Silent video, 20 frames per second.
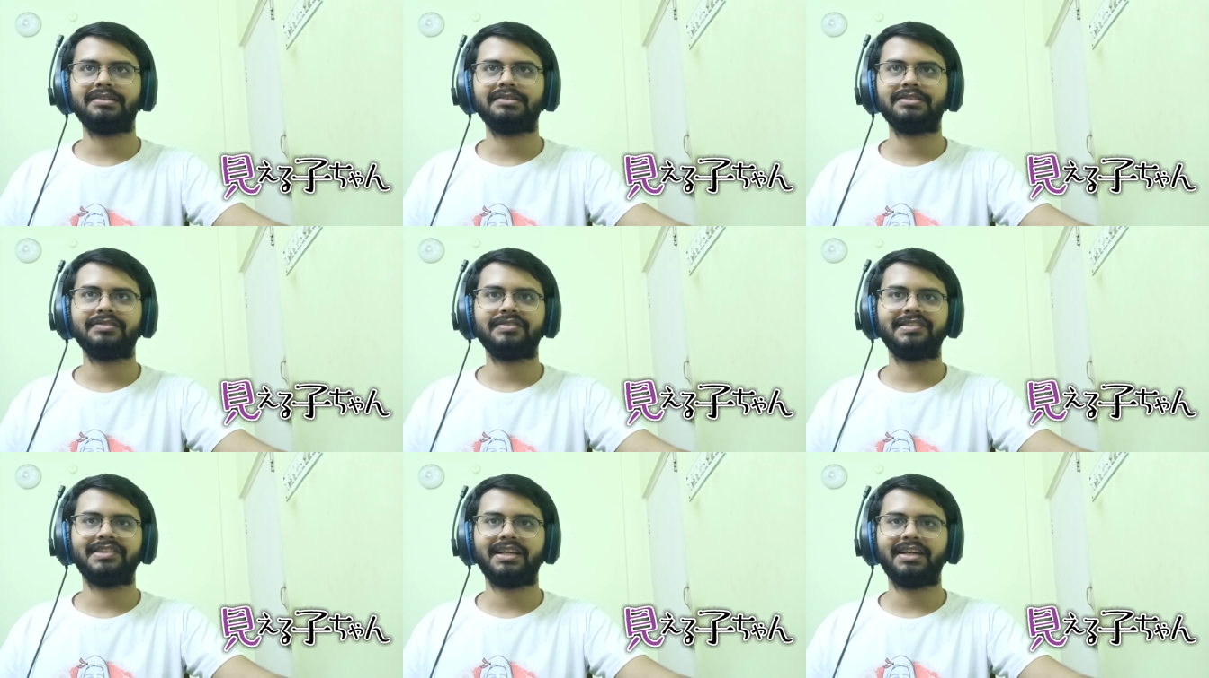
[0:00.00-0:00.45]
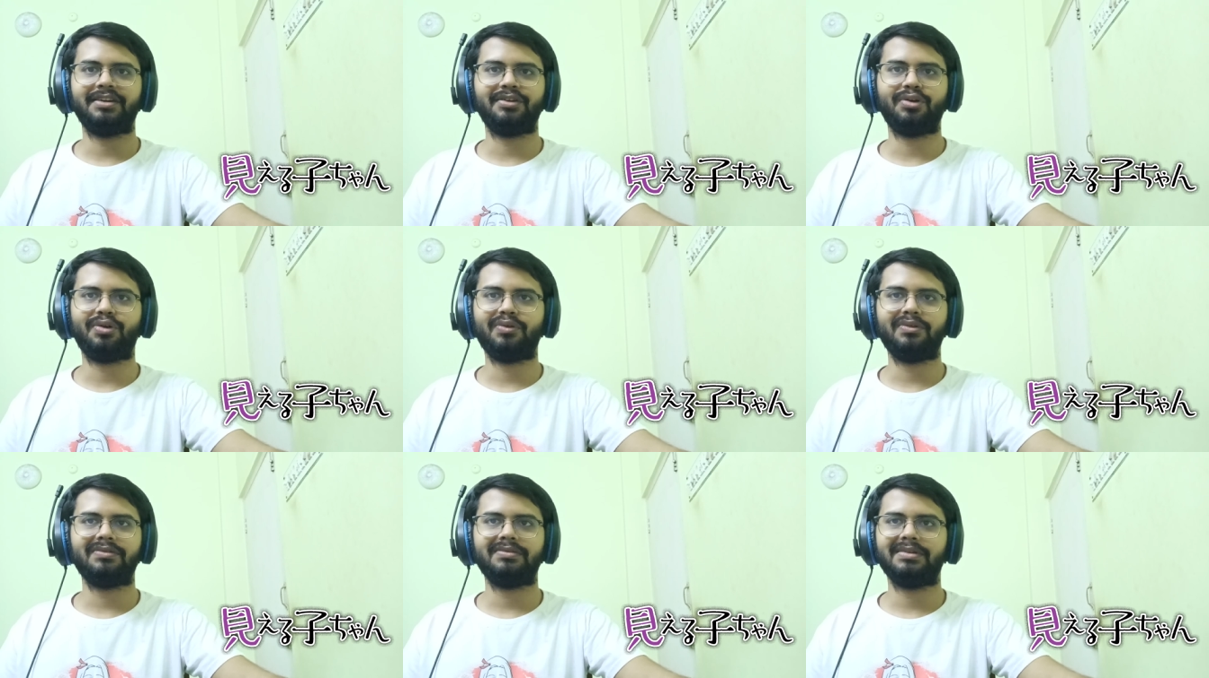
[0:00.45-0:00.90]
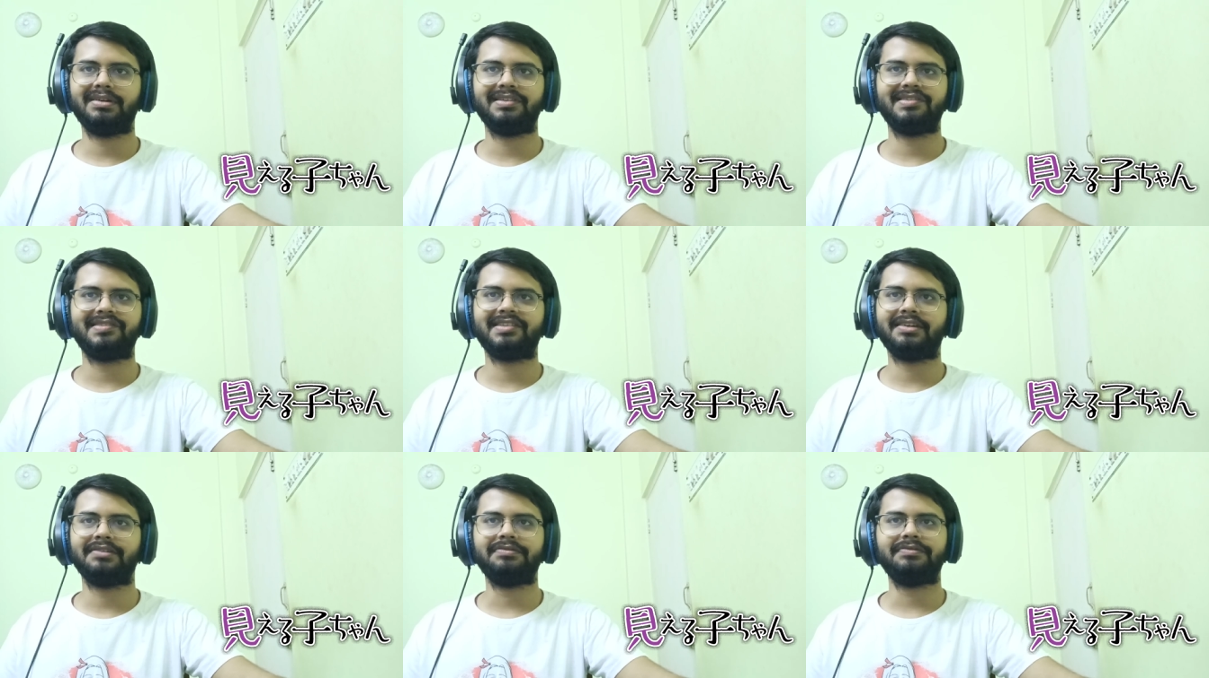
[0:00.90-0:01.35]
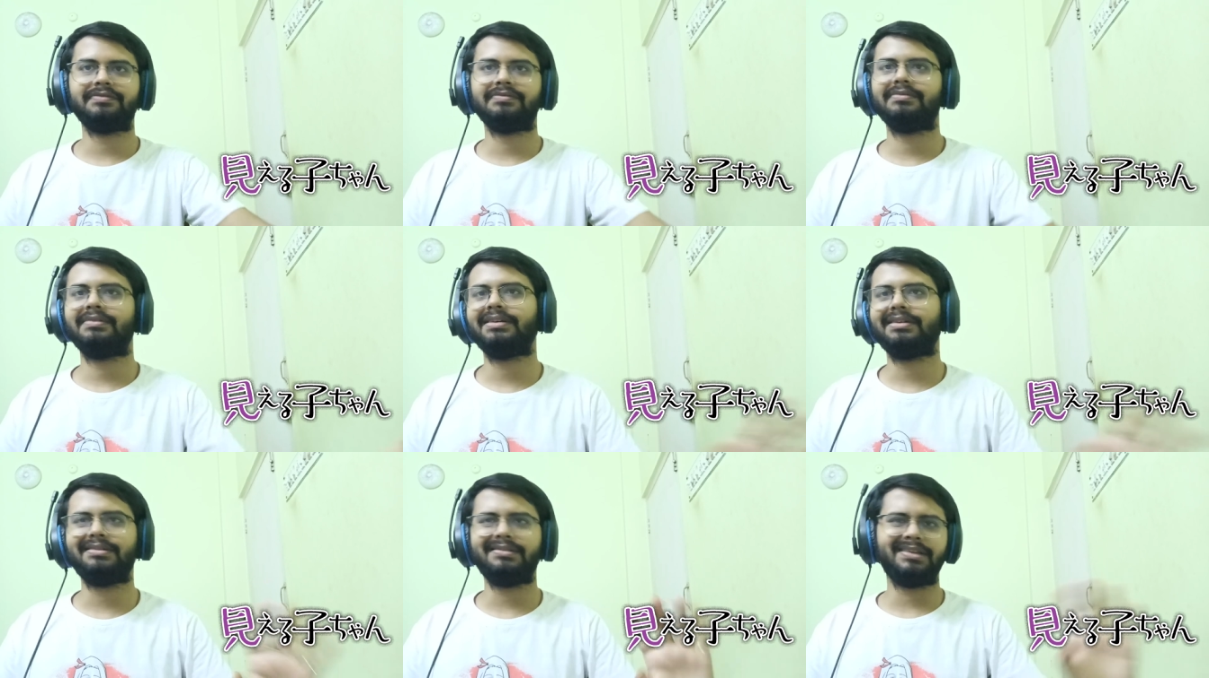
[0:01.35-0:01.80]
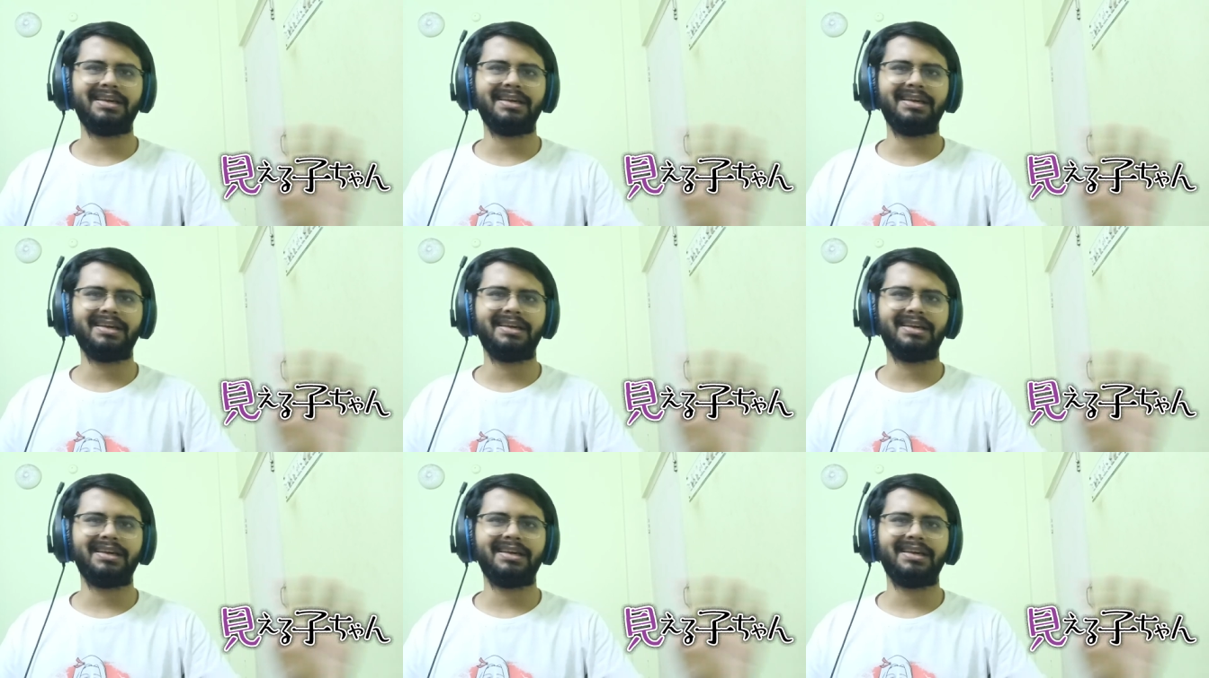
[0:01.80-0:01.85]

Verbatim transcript: And she was like, no, and stuff. Like,